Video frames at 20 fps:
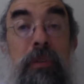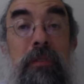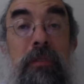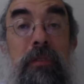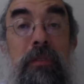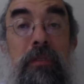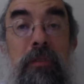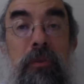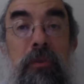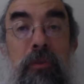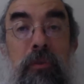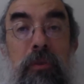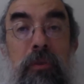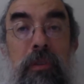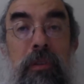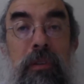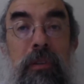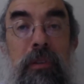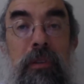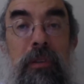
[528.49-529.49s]

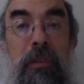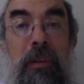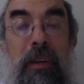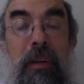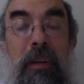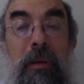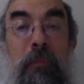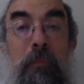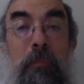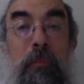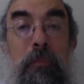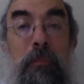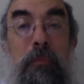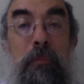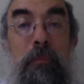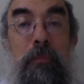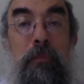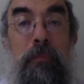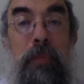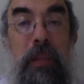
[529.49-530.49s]
open to the
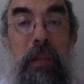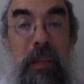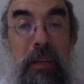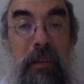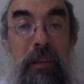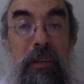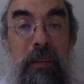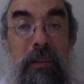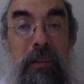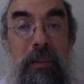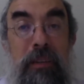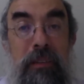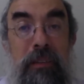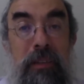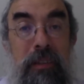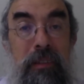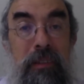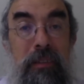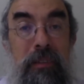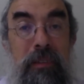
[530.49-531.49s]

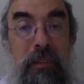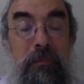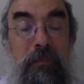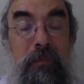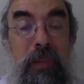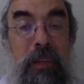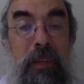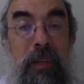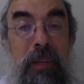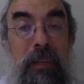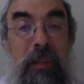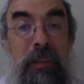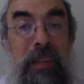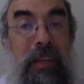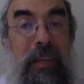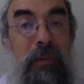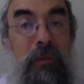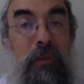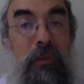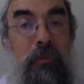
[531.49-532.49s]
plague that killed them.
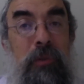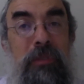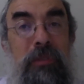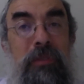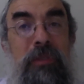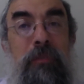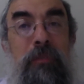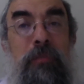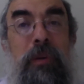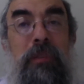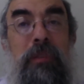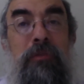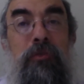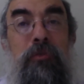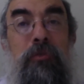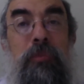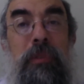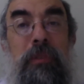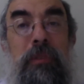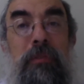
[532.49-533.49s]
Now, it
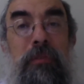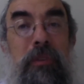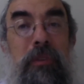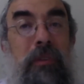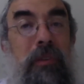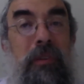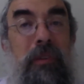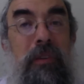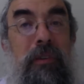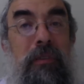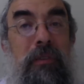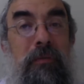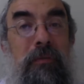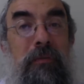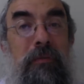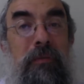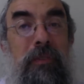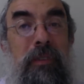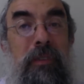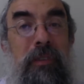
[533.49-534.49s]
wasn't a punishment for
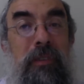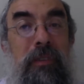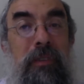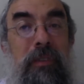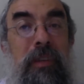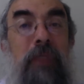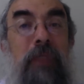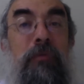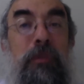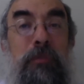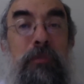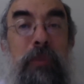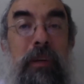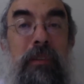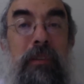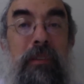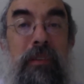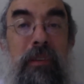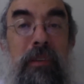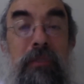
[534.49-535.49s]
their
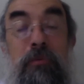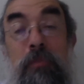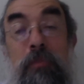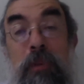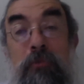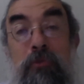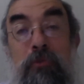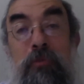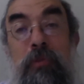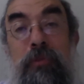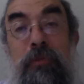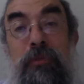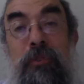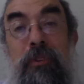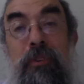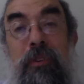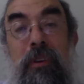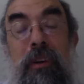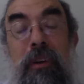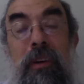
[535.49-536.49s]
not respecting. As we
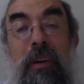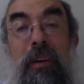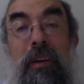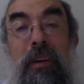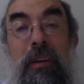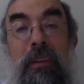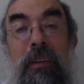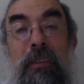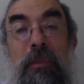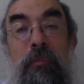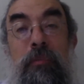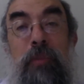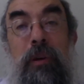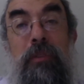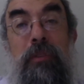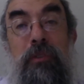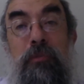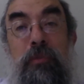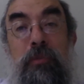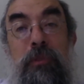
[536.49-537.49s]
mentioned before,
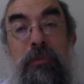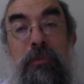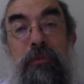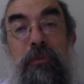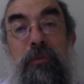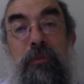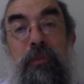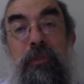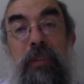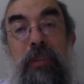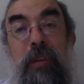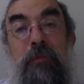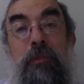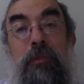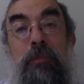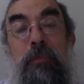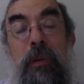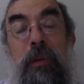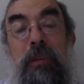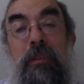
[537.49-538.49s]
the punishment
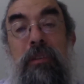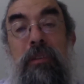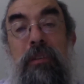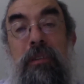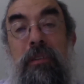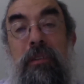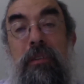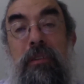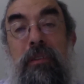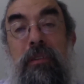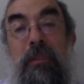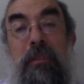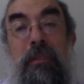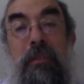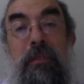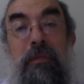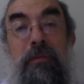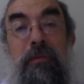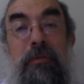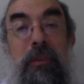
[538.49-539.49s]
for not respecting
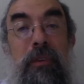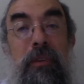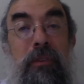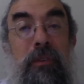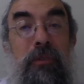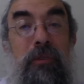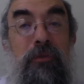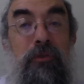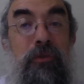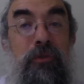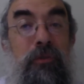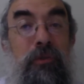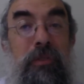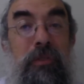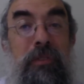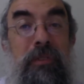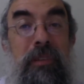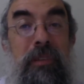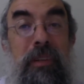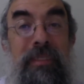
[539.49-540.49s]
a
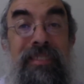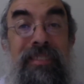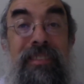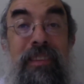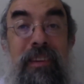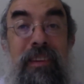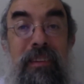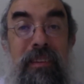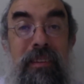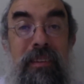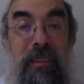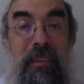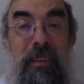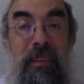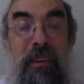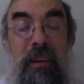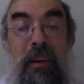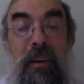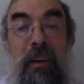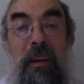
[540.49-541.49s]
fellow Jew is not
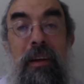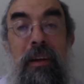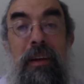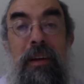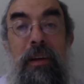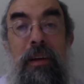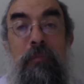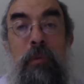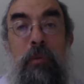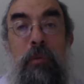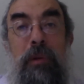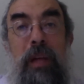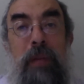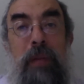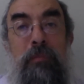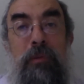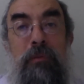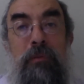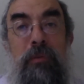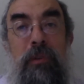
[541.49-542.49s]
death.
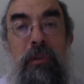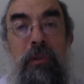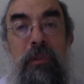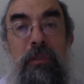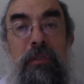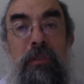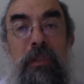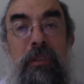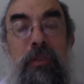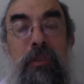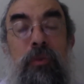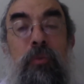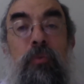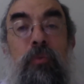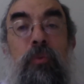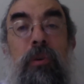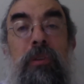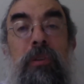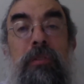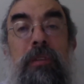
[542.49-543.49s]
But what happened
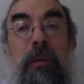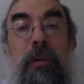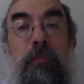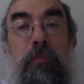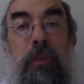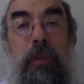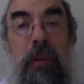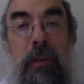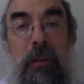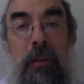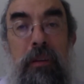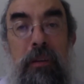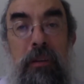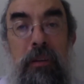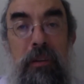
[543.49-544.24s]
was that there was a